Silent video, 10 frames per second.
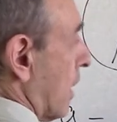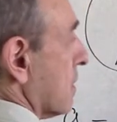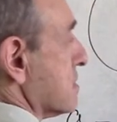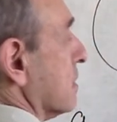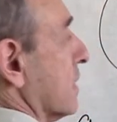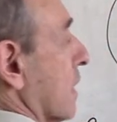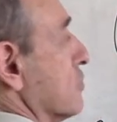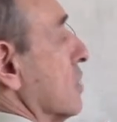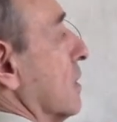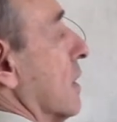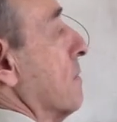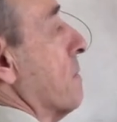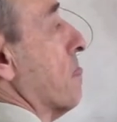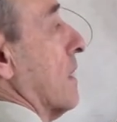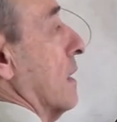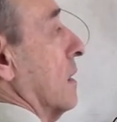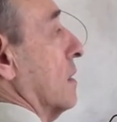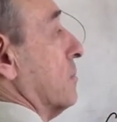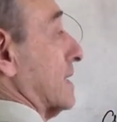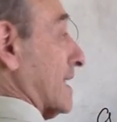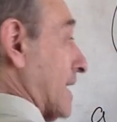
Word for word: constant actually. Uh, but at